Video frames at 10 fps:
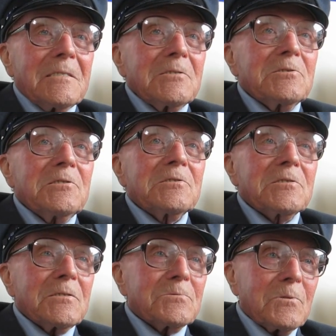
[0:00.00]
she
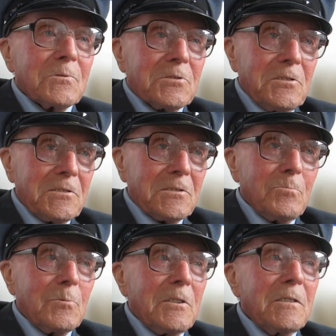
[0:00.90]
said to
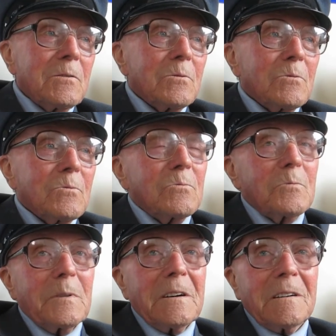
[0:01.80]
me
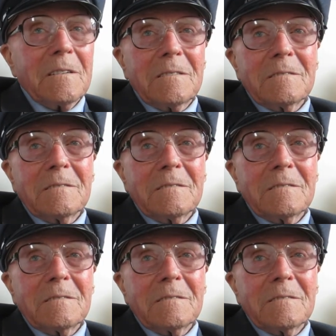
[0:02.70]
about